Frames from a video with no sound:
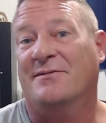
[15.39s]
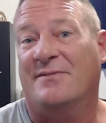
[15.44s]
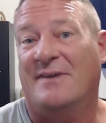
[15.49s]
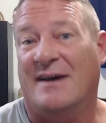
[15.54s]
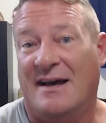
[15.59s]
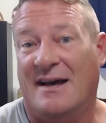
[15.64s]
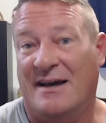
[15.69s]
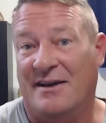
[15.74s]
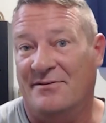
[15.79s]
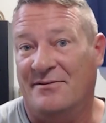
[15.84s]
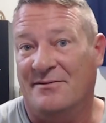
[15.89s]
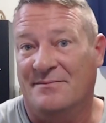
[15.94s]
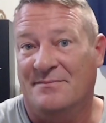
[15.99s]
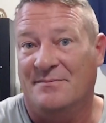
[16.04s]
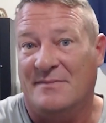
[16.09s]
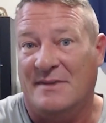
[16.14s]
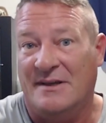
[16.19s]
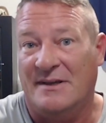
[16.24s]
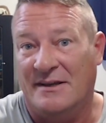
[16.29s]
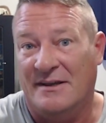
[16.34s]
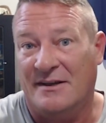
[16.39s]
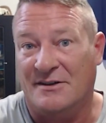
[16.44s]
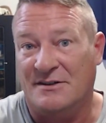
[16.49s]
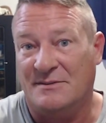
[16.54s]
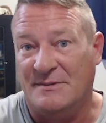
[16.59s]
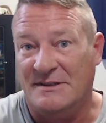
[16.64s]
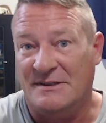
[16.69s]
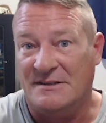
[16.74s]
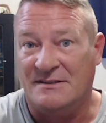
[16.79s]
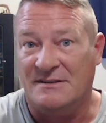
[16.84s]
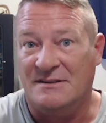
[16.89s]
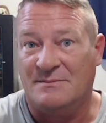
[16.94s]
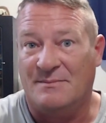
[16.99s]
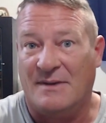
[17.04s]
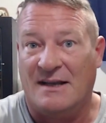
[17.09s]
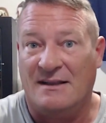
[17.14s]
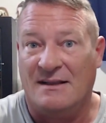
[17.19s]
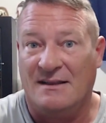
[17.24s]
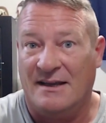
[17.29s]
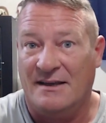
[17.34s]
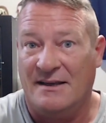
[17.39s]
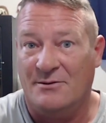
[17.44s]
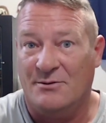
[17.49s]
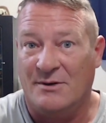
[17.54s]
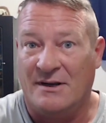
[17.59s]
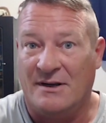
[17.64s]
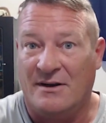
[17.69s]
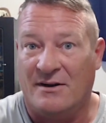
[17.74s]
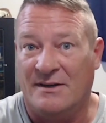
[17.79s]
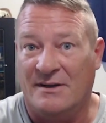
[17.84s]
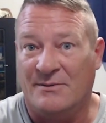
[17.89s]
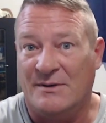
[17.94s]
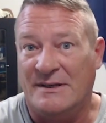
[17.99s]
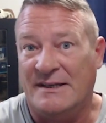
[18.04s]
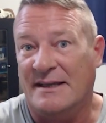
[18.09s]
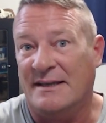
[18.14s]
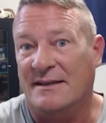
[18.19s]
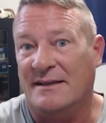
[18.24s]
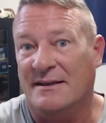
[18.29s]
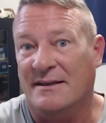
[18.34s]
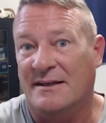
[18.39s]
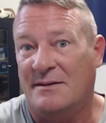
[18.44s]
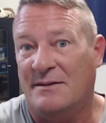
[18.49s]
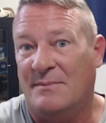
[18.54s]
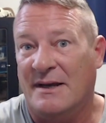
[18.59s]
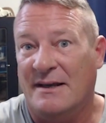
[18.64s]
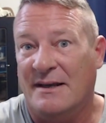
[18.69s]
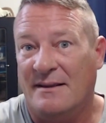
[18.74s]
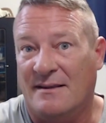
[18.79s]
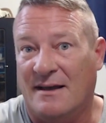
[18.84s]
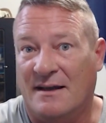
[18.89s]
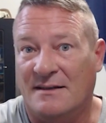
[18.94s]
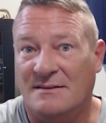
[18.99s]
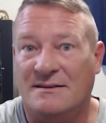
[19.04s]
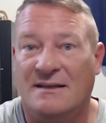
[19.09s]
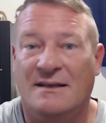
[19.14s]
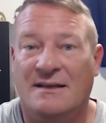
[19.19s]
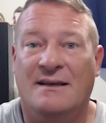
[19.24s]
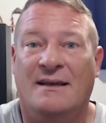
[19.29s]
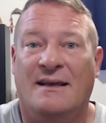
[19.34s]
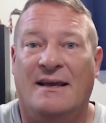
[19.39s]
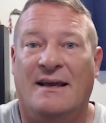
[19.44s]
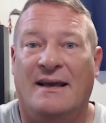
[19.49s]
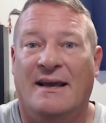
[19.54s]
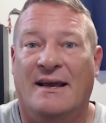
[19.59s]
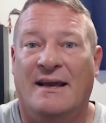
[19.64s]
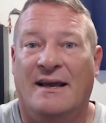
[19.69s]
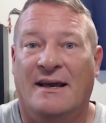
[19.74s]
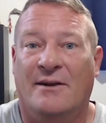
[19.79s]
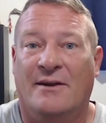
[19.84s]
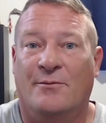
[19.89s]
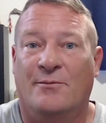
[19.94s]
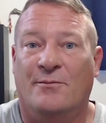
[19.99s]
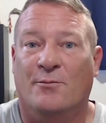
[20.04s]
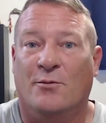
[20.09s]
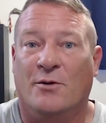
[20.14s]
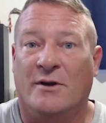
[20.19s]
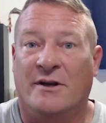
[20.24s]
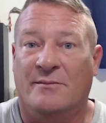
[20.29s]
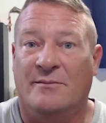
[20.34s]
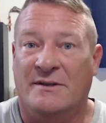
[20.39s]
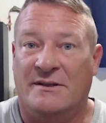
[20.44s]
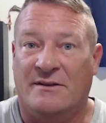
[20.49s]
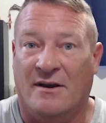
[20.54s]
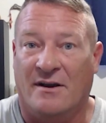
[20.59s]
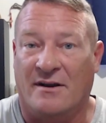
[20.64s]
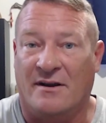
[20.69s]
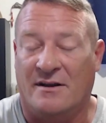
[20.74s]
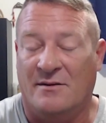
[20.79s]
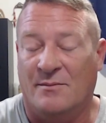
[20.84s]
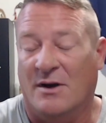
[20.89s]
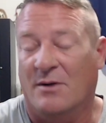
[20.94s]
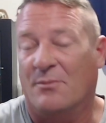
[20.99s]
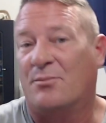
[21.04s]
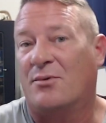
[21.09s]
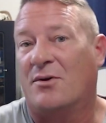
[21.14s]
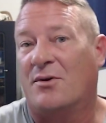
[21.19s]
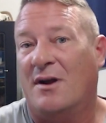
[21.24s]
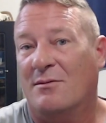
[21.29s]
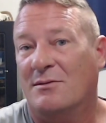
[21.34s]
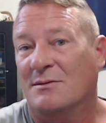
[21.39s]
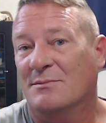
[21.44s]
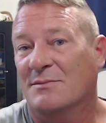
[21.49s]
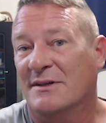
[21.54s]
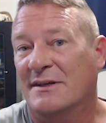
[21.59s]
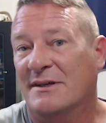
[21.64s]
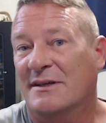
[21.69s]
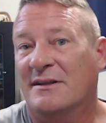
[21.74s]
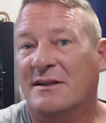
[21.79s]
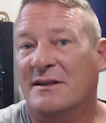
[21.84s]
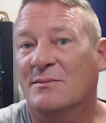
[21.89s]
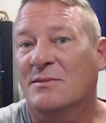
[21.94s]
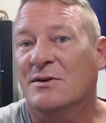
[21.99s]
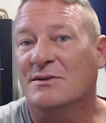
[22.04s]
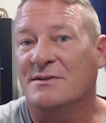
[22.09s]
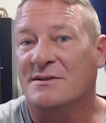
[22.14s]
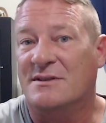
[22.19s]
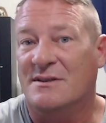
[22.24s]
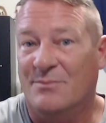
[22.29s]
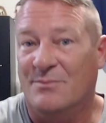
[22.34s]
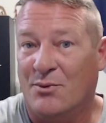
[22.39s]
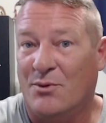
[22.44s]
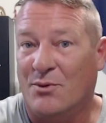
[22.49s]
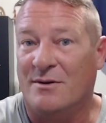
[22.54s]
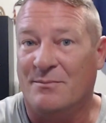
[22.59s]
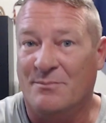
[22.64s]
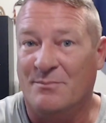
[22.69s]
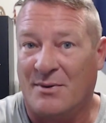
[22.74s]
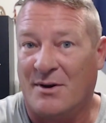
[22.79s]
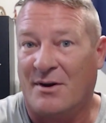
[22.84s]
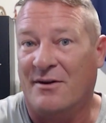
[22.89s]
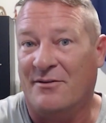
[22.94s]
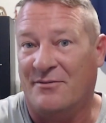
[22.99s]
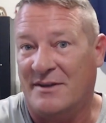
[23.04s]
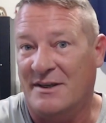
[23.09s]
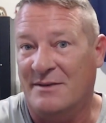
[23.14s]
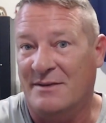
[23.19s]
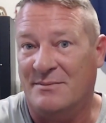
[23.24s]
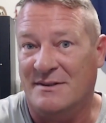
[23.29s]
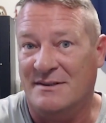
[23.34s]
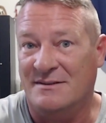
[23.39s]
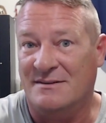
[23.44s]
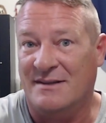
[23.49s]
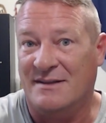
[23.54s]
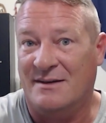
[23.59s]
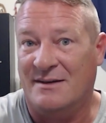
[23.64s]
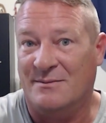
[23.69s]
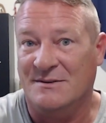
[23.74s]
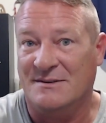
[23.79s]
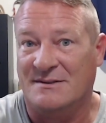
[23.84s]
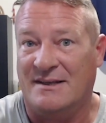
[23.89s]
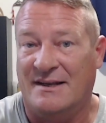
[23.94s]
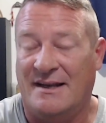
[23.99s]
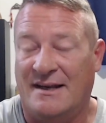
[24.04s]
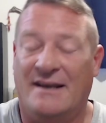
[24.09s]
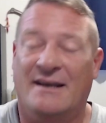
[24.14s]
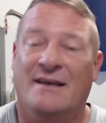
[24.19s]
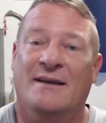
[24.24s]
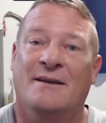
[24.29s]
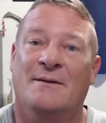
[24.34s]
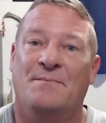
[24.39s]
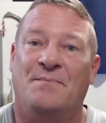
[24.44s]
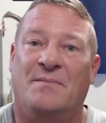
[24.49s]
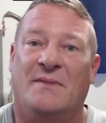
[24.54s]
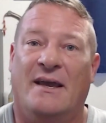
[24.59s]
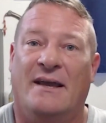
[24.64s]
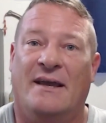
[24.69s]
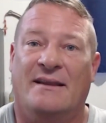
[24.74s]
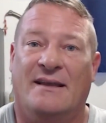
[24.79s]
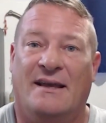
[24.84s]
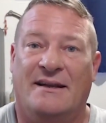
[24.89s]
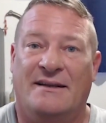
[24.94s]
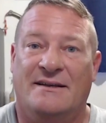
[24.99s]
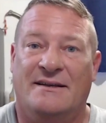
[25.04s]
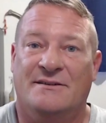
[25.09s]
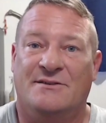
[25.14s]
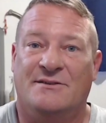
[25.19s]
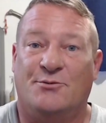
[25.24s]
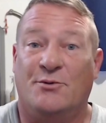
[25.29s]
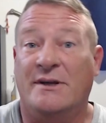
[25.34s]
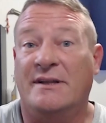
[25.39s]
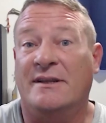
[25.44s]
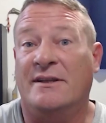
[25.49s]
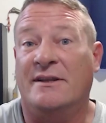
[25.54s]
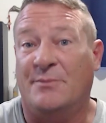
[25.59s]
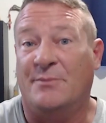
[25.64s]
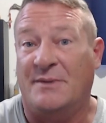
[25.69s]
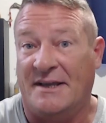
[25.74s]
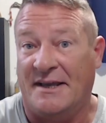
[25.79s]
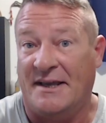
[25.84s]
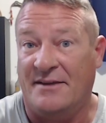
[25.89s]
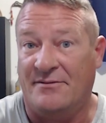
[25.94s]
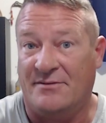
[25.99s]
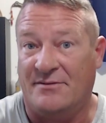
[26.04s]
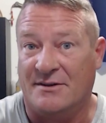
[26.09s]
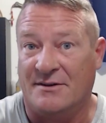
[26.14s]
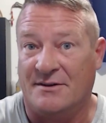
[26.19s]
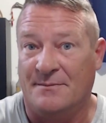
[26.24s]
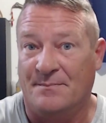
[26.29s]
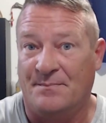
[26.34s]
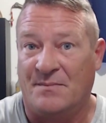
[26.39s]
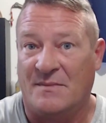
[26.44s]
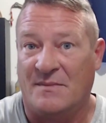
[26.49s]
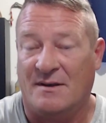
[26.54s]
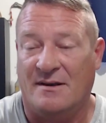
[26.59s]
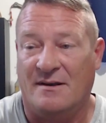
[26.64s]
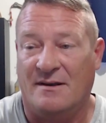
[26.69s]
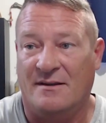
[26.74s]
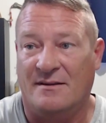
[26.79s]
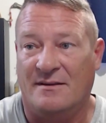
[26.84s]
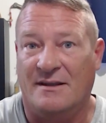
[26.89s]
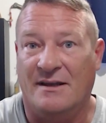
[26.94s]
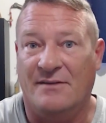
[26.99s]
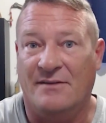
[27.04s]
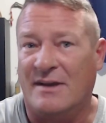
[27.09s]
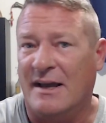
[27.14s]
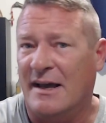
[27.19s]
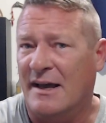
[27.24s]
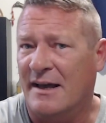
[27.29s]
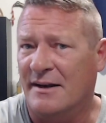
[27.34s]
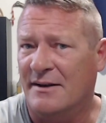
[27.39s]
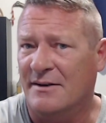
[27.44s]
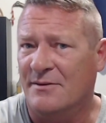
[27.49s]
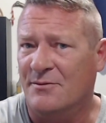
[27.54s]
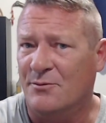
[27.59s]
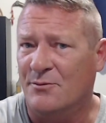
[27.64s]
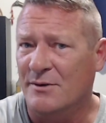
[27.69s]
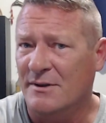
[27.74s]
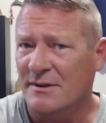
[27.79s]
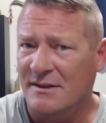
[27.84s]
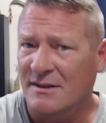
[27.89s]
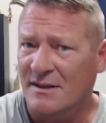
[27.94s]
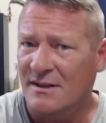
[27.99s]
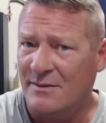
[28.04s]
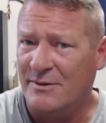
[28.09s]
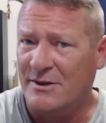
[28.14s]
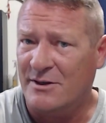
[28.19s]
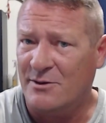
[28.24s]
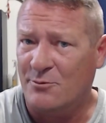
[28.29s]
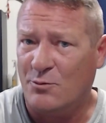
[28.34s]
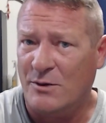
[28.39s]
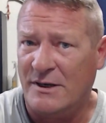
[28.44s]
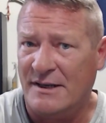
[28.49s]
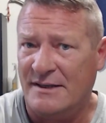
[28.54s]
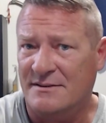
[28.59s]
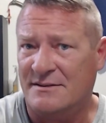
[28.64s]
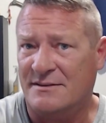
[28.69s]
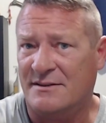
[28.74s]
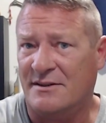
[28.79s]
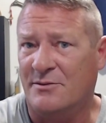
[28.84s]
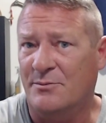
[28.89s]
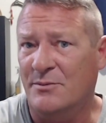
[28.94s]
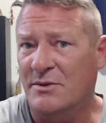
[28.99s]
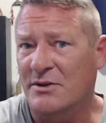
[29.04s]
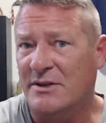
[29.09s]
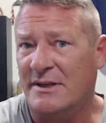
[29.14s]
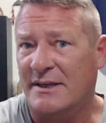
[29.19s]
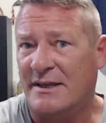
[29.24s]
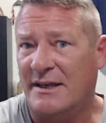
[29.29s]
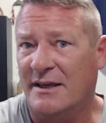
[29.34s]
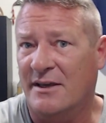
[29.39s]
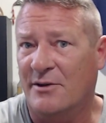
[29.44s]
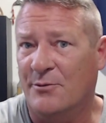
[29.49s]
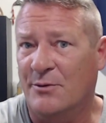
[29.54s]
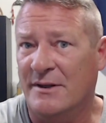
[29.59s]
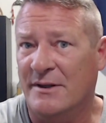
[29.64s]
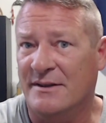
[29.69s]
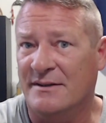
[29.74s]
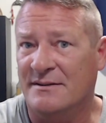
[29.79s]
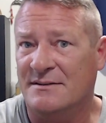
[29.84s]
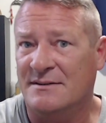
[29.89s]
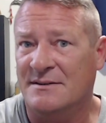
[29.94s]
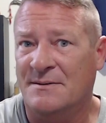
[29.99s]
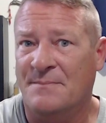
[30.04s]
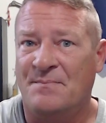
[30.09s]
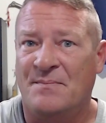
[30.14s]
5 in our species spotlight regarding reticulated pythons. And we're going to be talking about probably the most important part of keeping these animals today, and that is reading their behavior. They've got really limited ways to communicate with us,